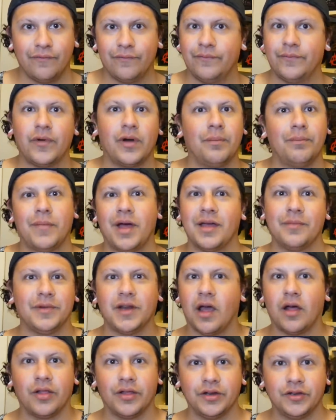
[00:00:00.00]
from my
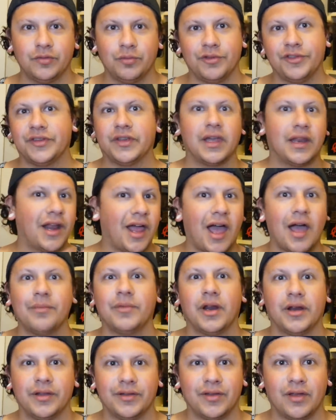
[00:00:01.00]
knowledge, once again, I'm
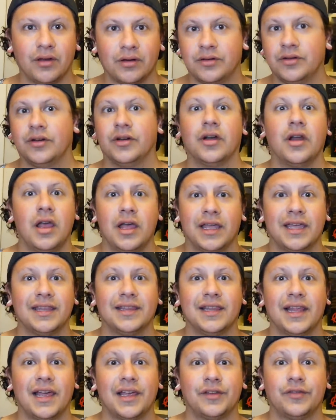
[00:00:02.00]
not a doctor,
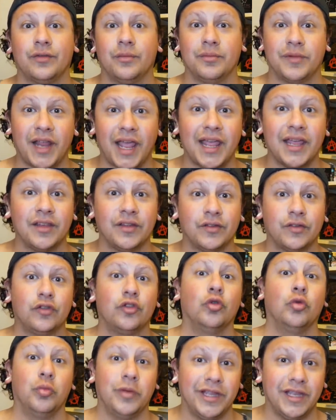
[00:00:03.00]
can last from days
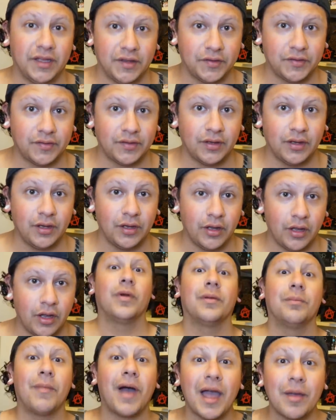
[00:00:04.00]
to weeks,
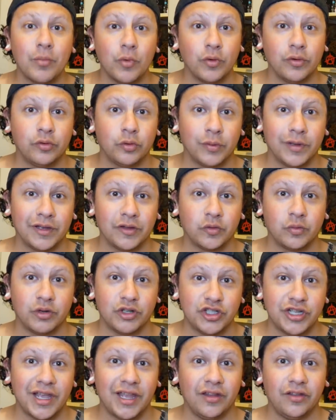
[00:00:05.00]
where my mood swings would
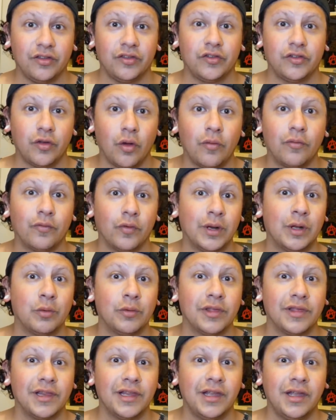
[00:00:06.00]
change so
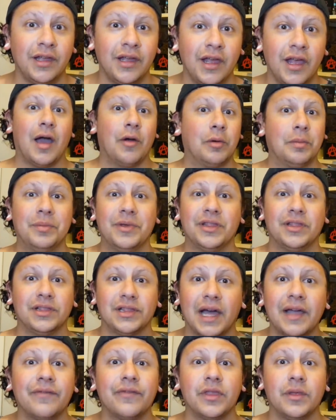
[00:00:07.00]
frequently, I would be the
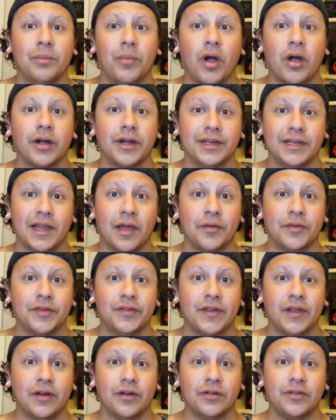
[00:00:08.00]
life of the party
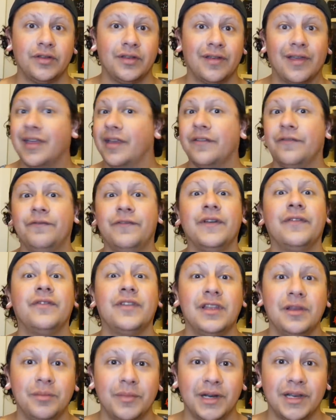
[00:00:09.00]
downstairs, and
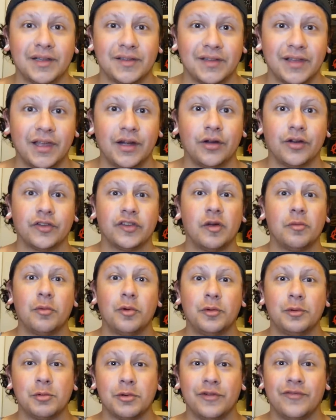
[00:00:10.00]
15 minutes later,
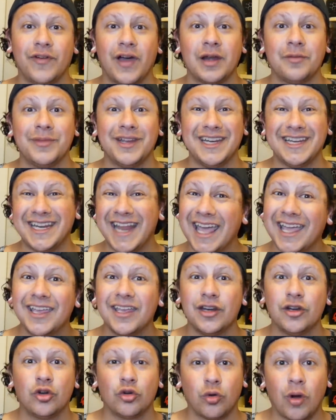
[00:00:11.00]
someone would find me
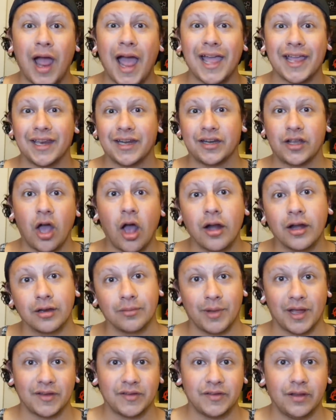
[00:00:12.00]
naked, crying, and cutting
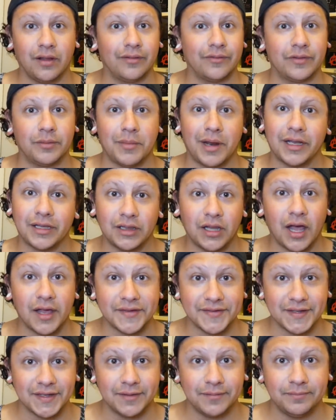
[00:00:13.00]
myself in my
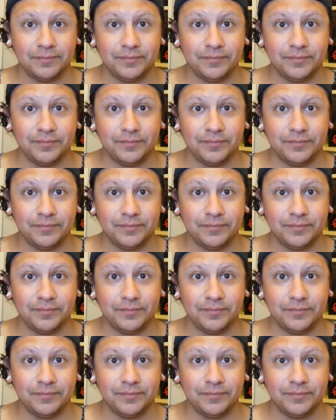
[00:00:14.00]
closet.